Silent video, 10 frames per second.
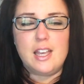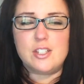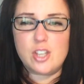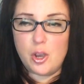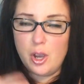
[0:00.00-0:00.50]

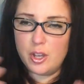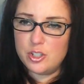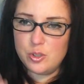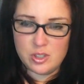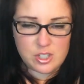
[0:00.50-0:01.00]
So
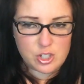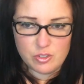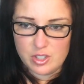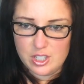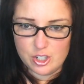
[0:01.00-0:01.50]
doing these
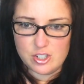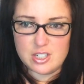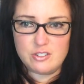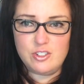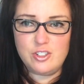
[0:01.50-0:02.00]
over the years,
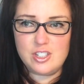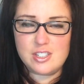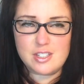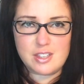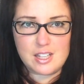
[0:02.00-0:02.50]
I've
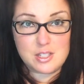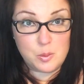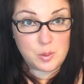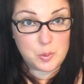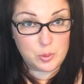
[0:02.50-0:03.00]
noticed that
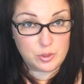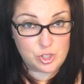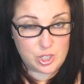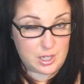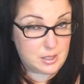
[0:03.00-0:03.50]
some people will
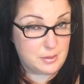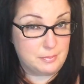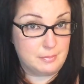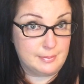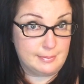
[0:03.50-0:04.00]
cheat.
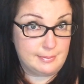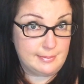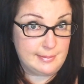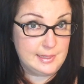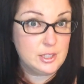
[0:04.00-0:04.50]

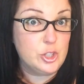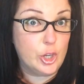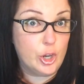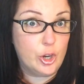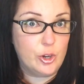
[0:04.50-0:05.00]

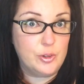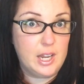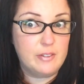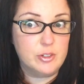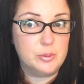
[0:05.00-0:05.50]
No,
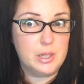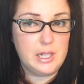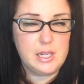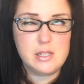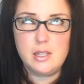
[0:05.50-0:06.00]
never
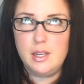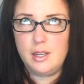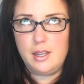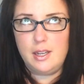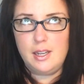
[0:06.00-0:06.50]
right.
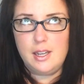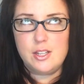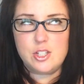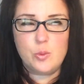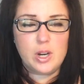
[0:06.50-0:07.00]

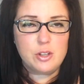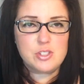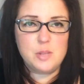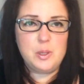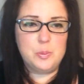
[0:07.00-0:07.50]
So what I'll
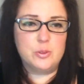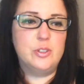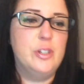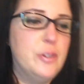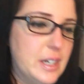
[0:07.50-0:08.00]
see people
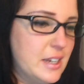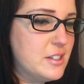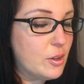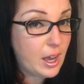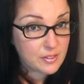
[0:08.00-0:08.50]
do
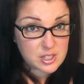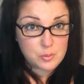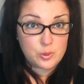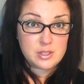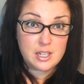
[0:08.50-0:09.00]
is they'll have someone